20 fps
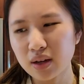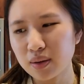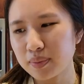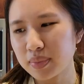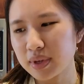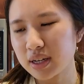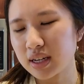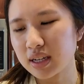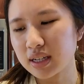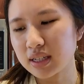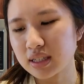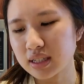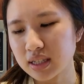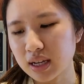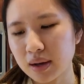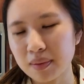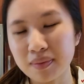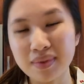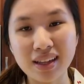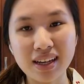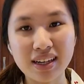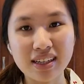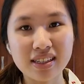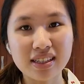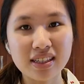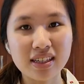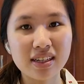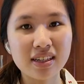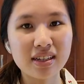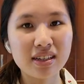because I'm
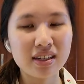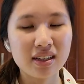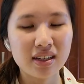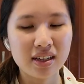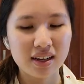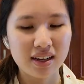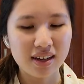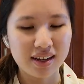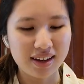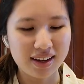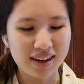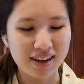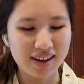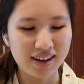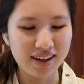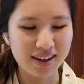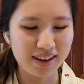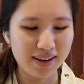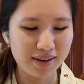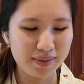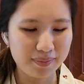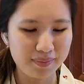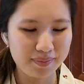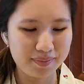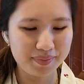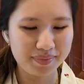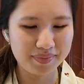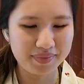lazy. So I'm